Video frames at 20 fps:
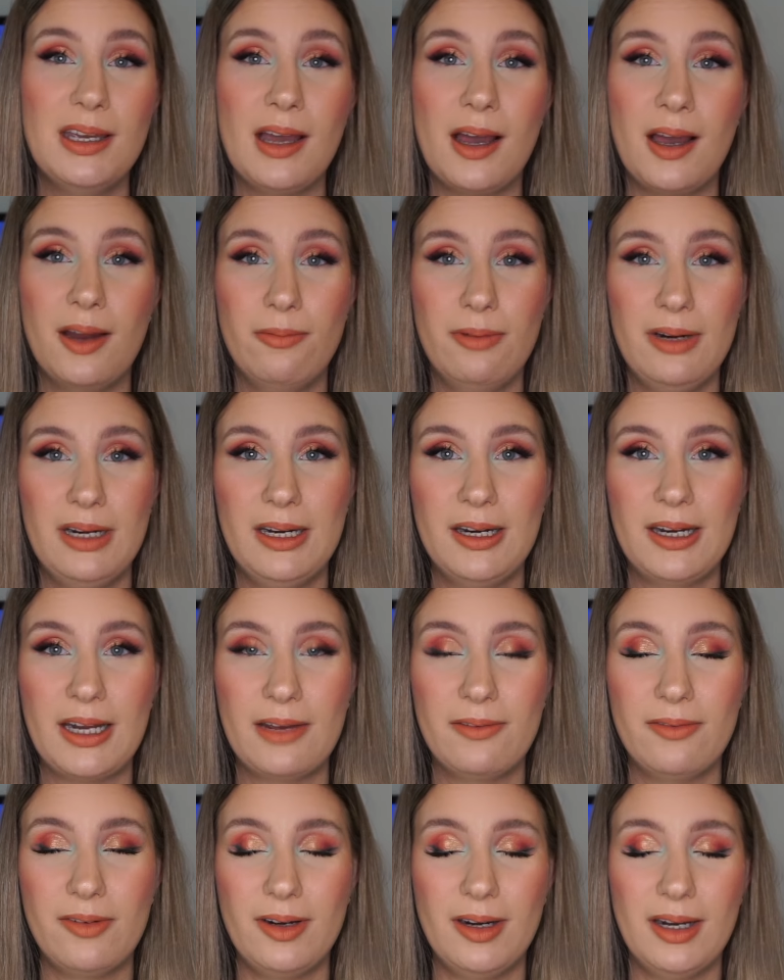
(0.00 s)
I really
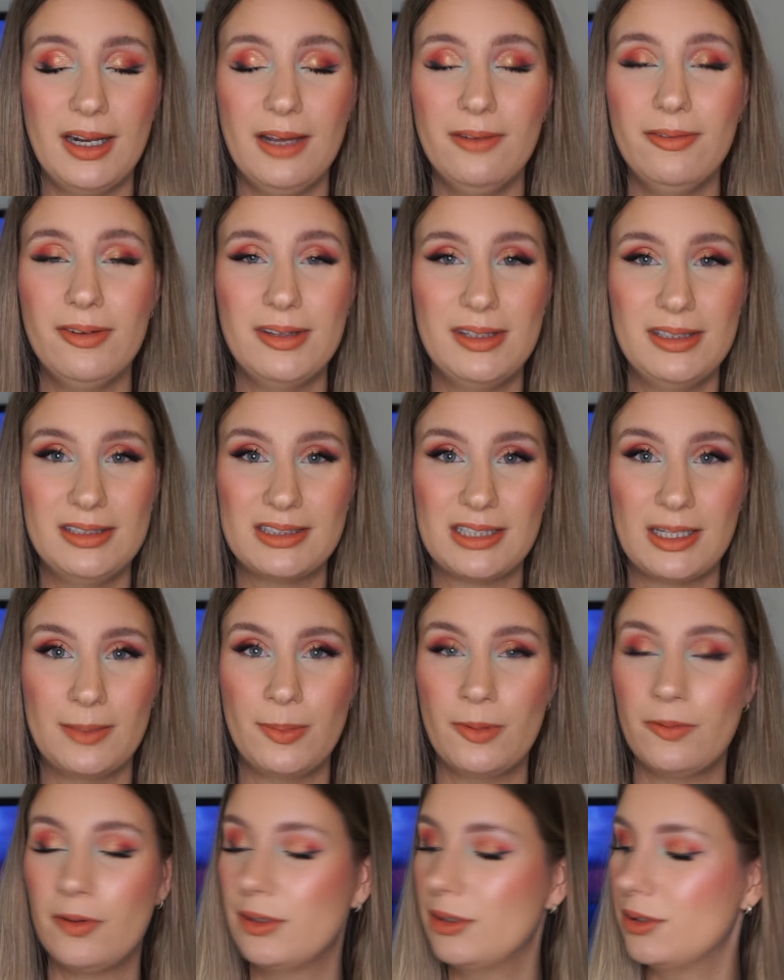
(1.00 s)
love this type
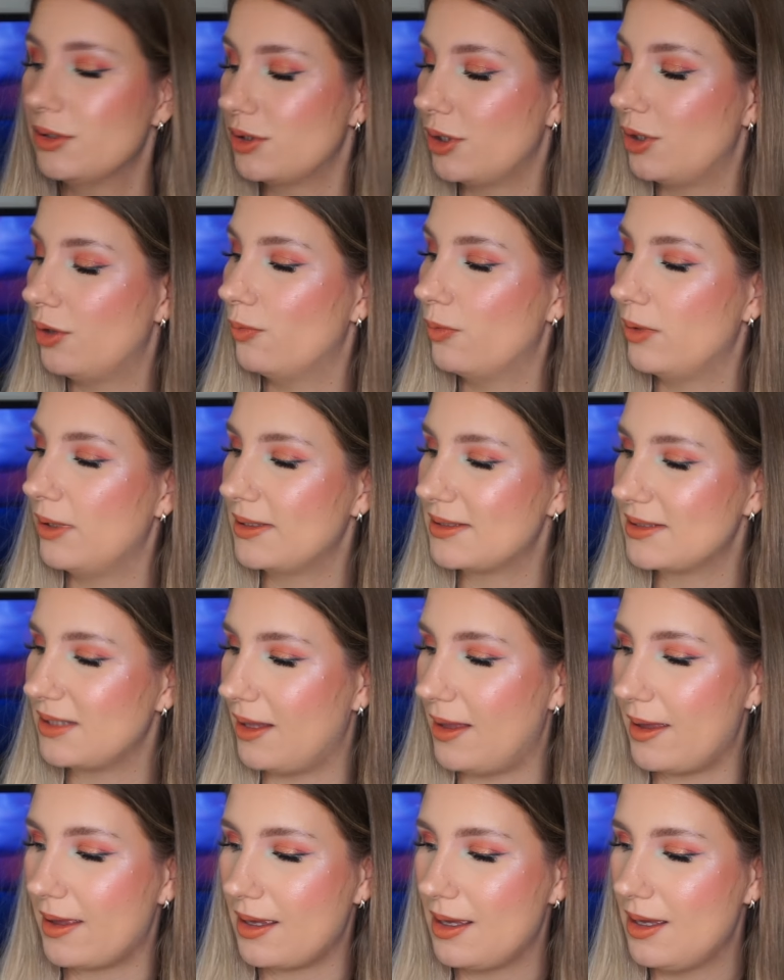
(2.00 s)
of undertone when it's
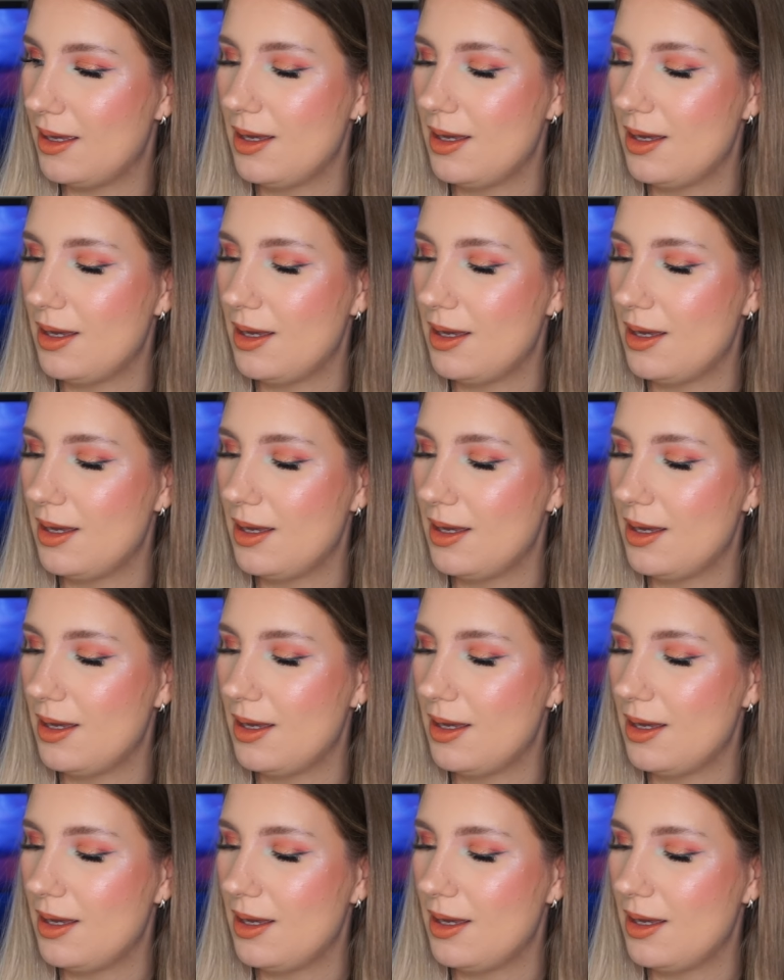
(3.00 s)
like